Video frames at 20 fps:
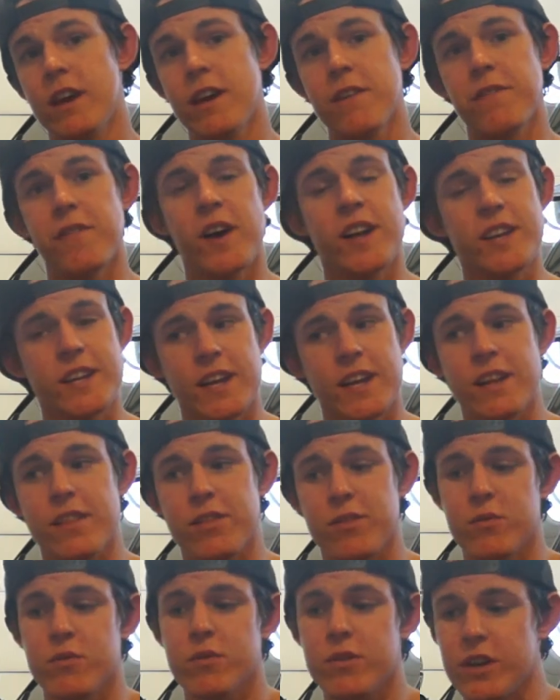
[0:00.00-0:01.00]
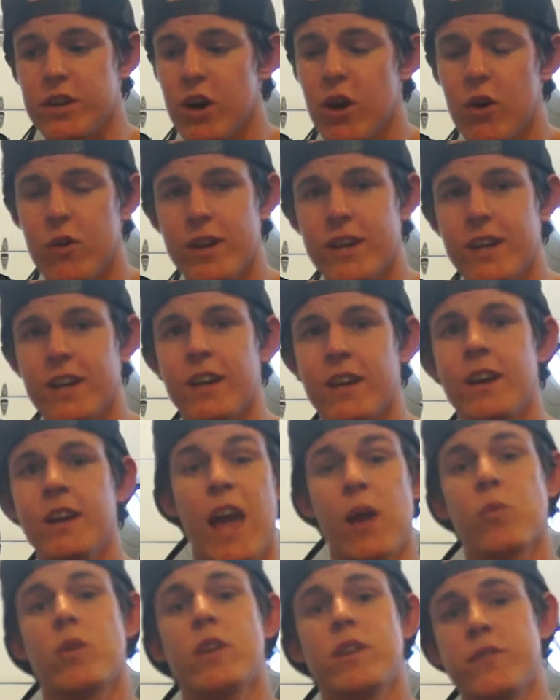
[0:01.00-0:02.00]
if I did it through the coding
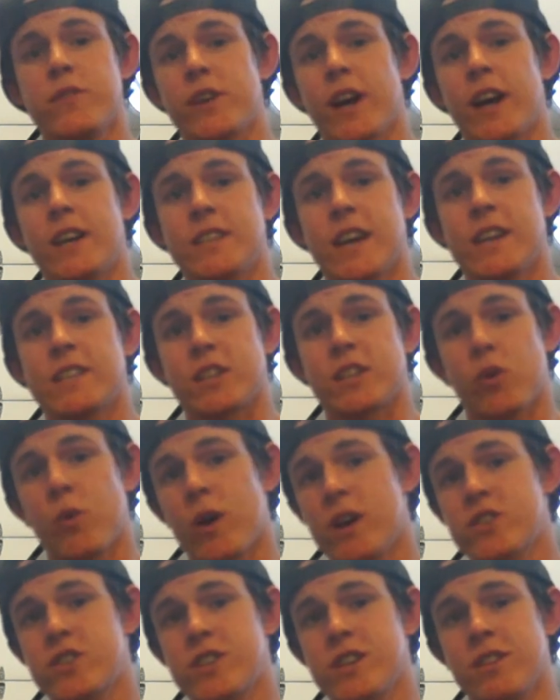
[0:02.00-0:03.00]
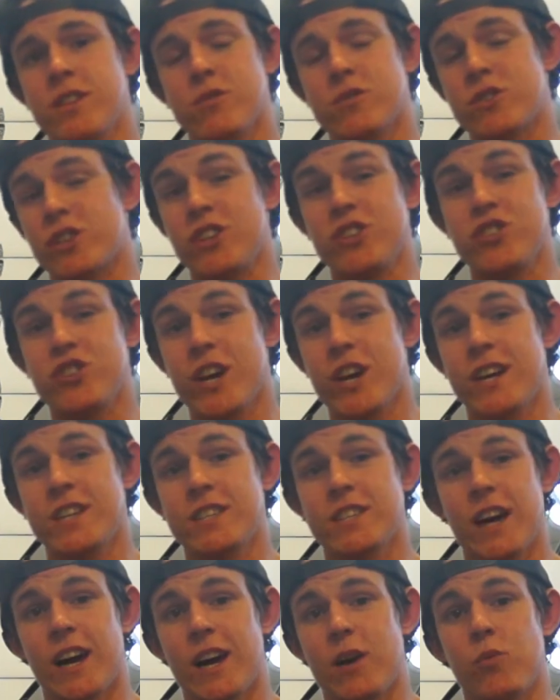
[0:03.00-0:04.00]
and one of you guys asked a question, there's a good
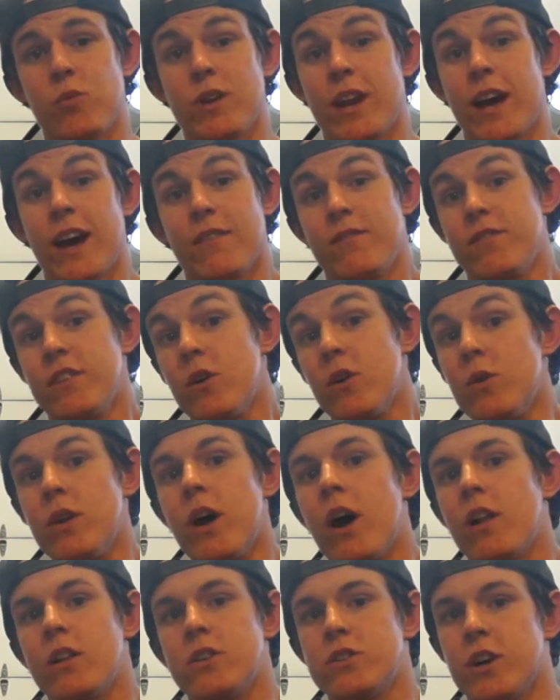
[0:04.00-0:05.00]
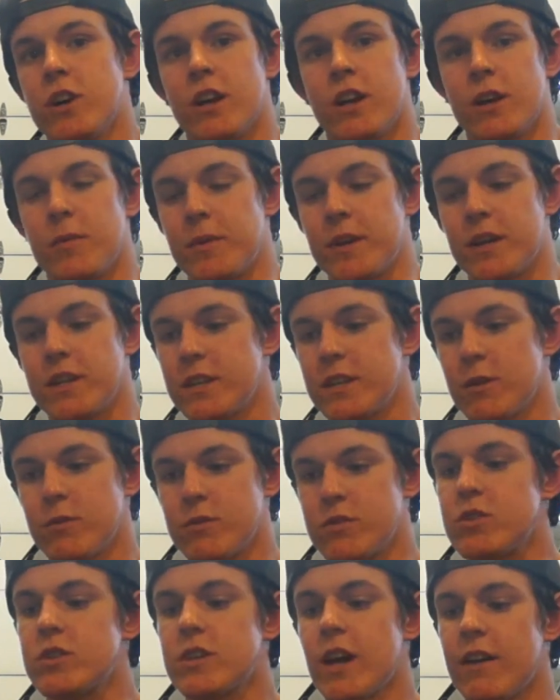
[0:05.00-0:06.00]
chance I would have no knowledge on it because I
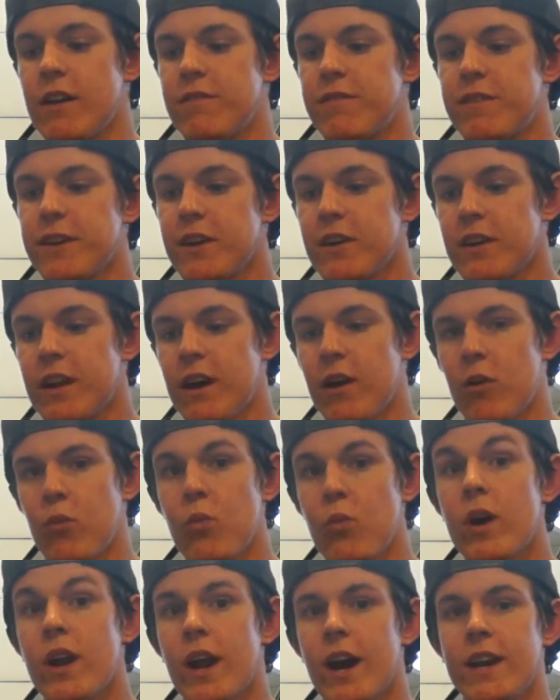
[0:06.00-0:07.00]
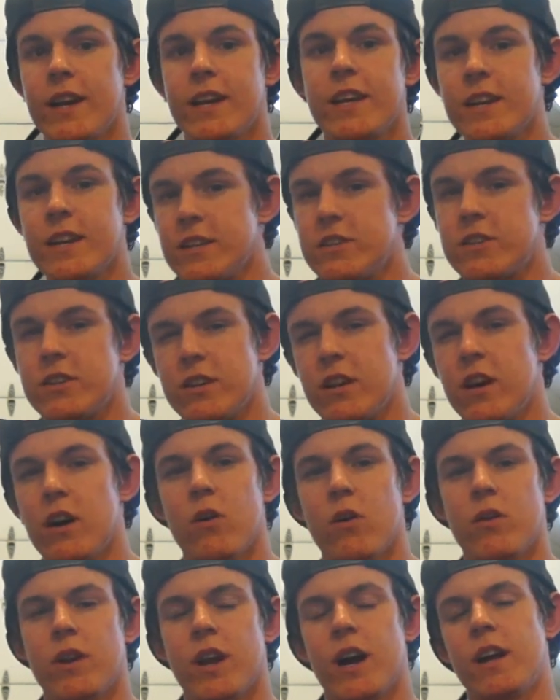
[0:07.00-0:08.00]
would just have figured out what I needed to
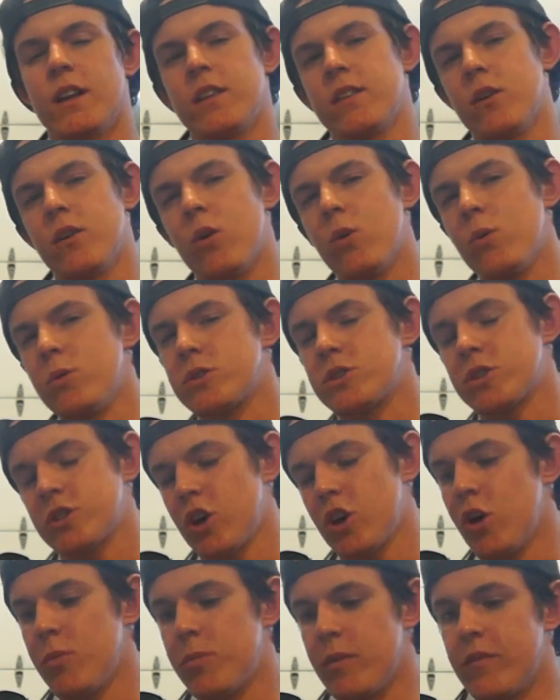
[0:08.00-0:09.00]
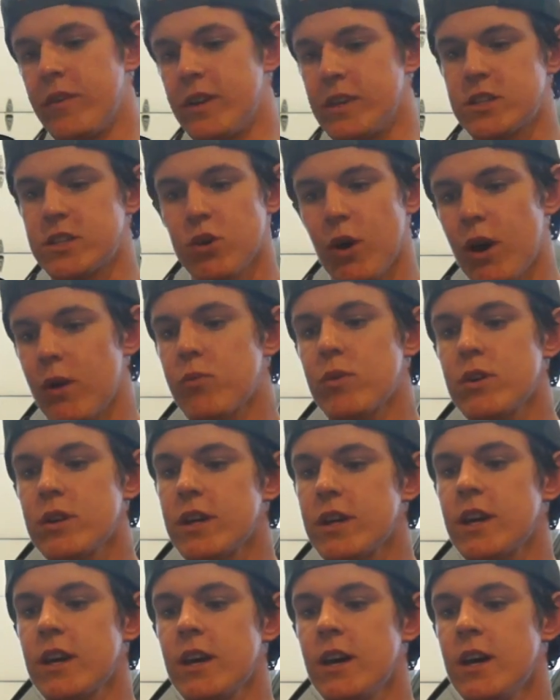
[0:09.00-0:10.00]
know, not the whole scope of it. So I
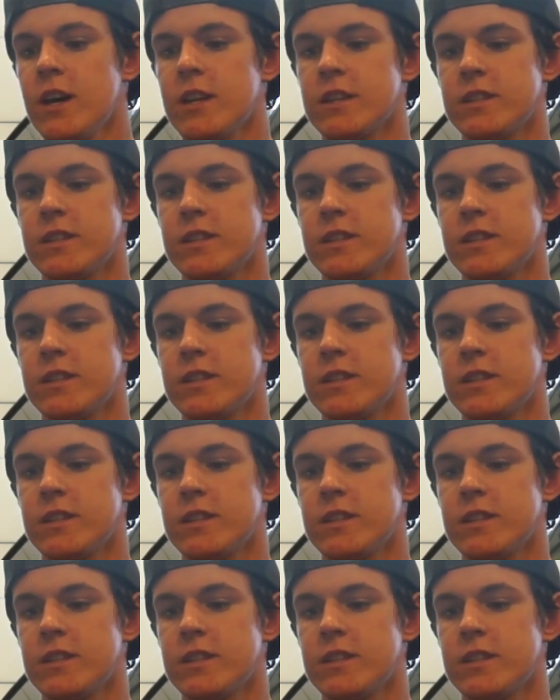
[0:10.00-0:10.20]
really